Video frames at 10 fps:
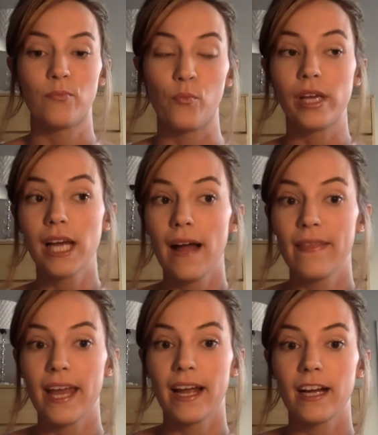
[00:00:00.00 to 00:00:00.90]
We got
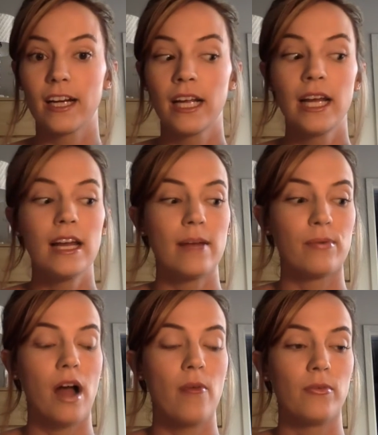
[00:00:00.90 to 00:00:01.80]
there
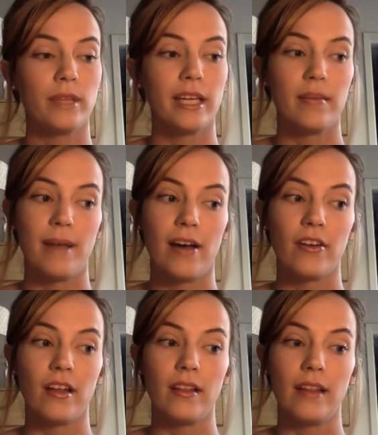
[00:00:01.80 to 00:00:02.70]
probably at
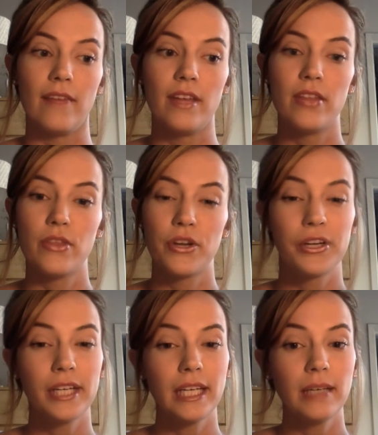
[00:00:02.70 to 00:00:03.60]
about
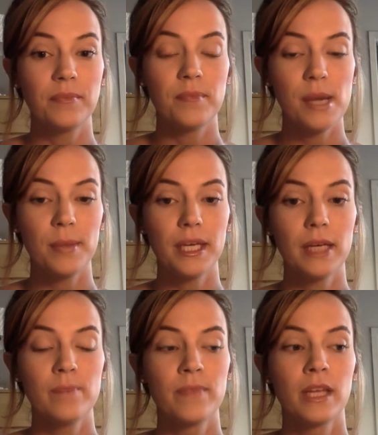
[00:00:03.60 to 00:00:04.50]
11:30
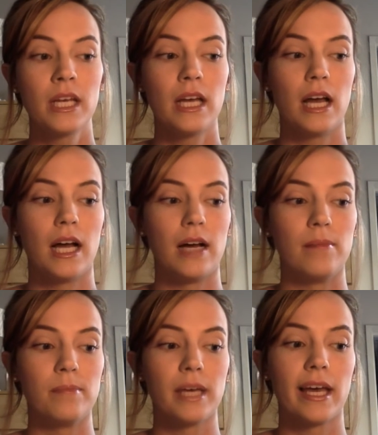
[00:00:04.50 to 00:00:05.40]
maybe,
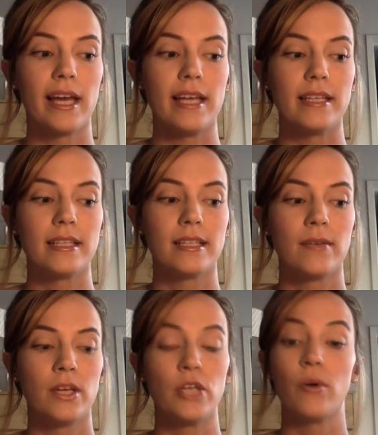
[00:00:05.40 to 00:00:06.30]
because
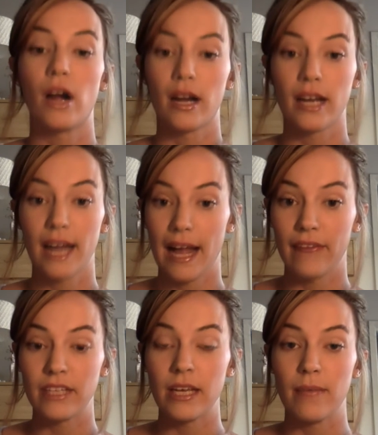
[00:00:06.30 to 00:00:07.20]
you are going to have
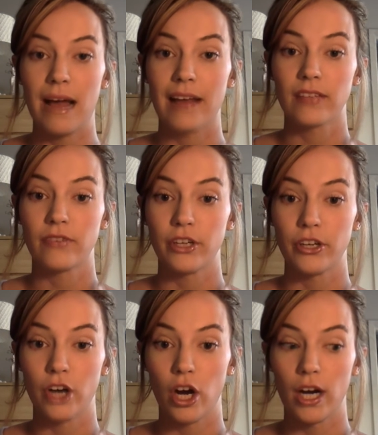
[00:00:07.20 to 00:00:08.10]
to get a pass for your
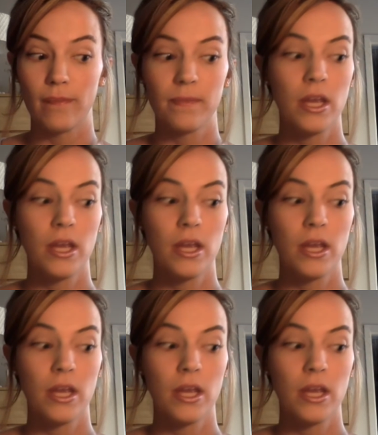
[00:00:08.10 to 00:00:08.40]
car.